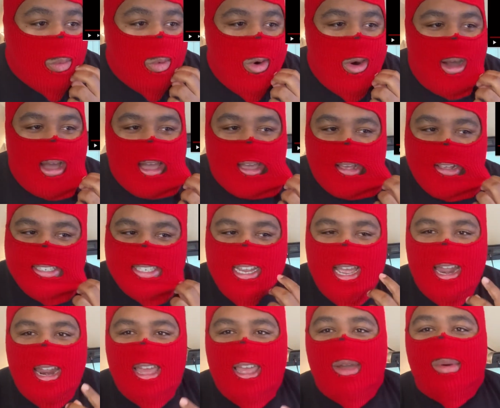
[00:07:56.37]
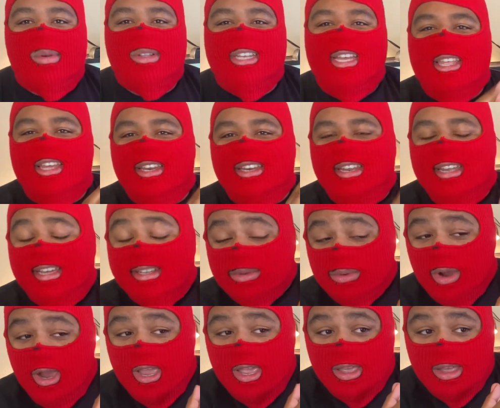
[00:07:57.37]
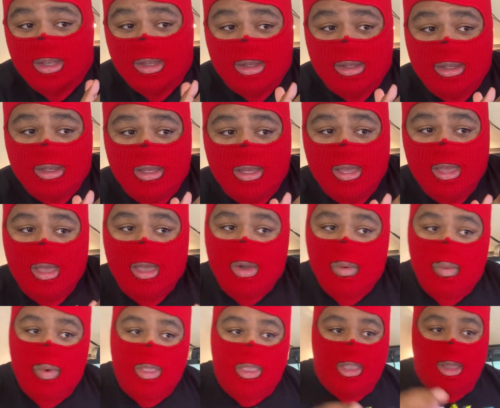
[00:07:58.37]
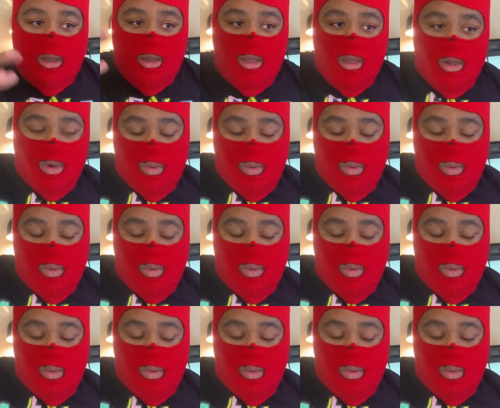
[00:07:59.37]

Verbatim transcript: war hairstyle. It was either this right here with the